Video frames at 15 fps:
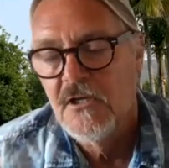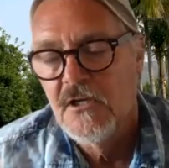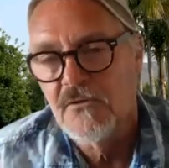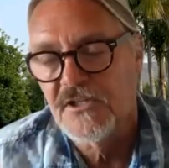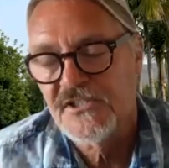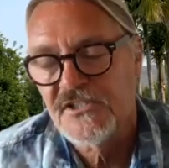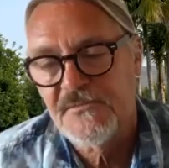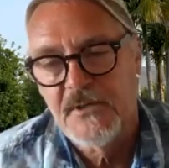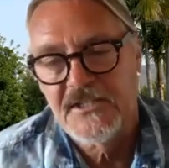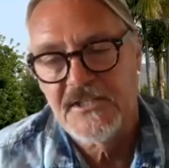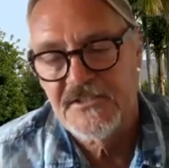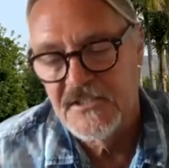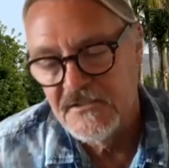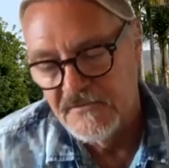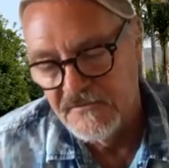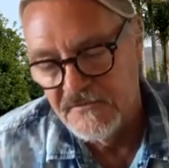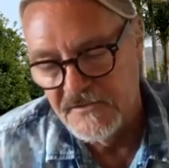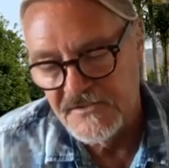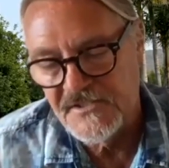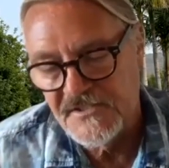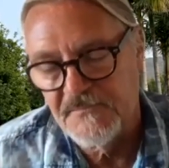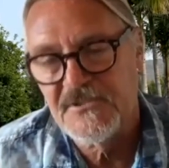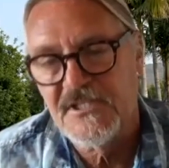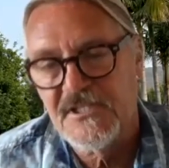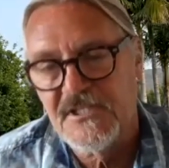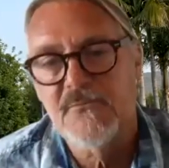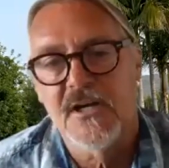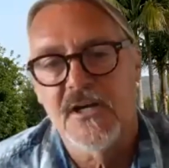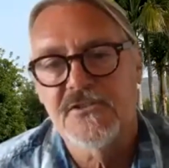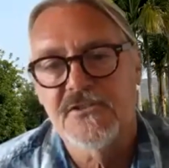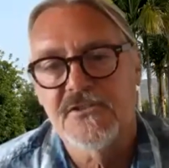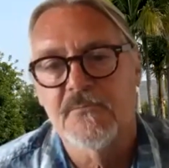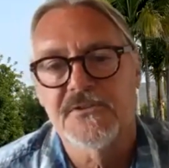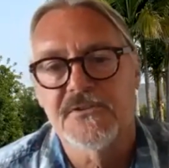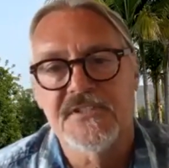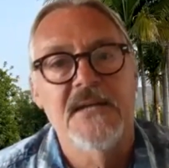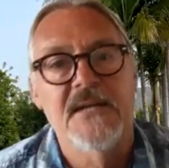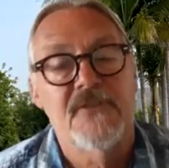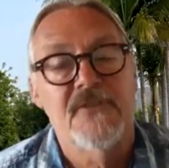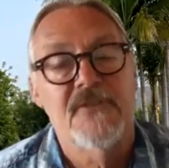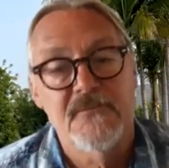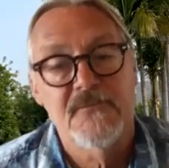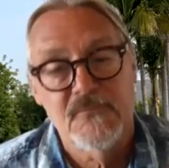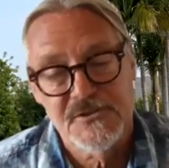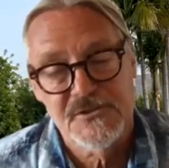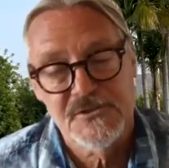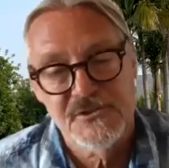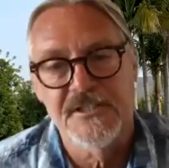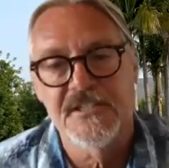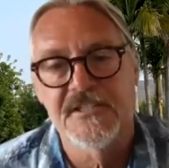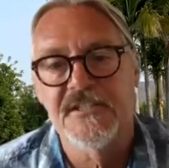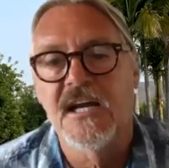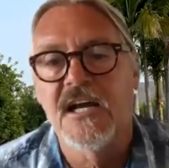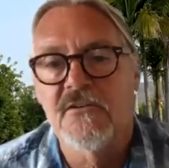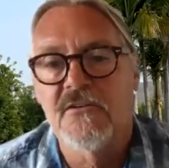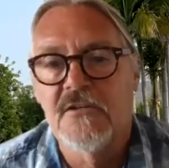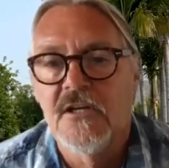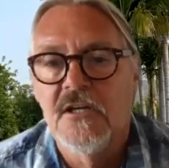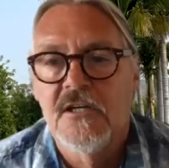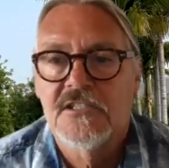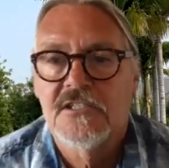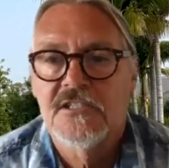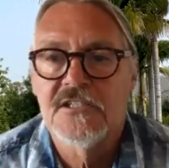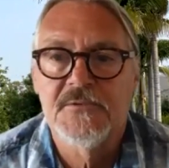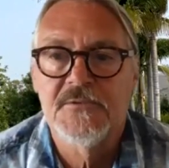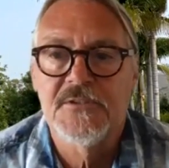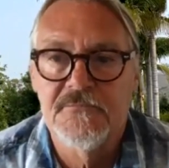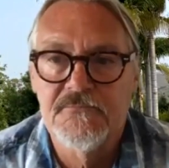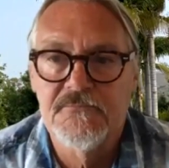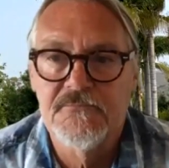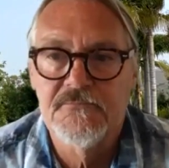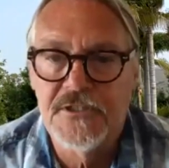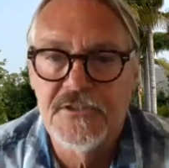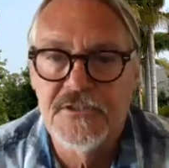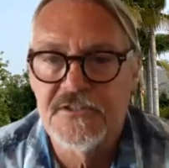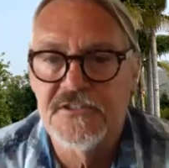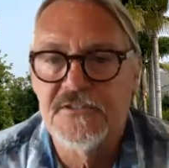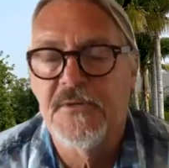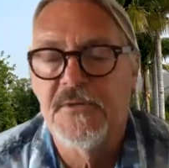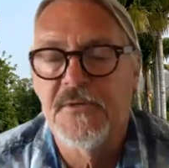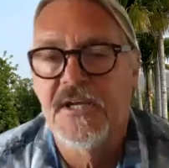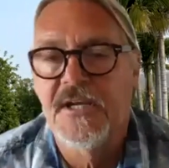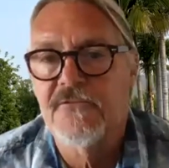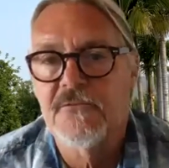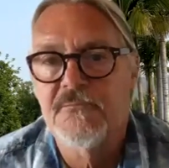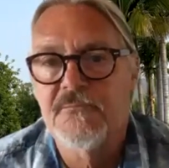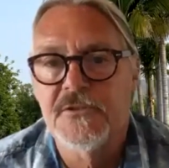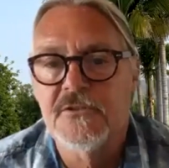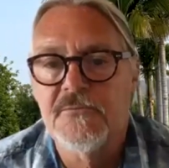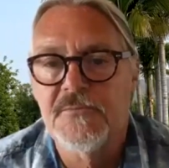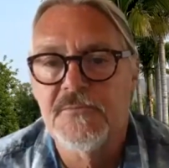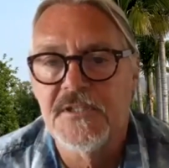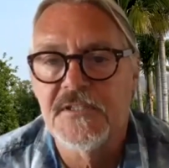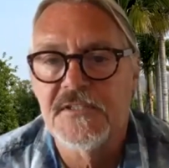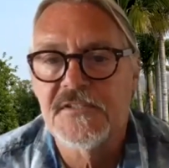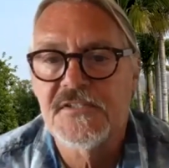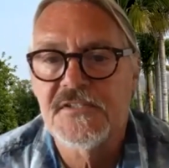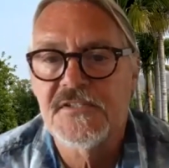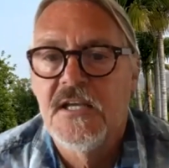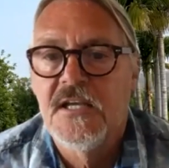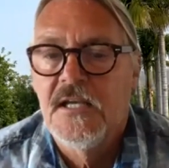we're expecting the September, October timeframe, which we're in now, to be pretty good demand for pinto beans.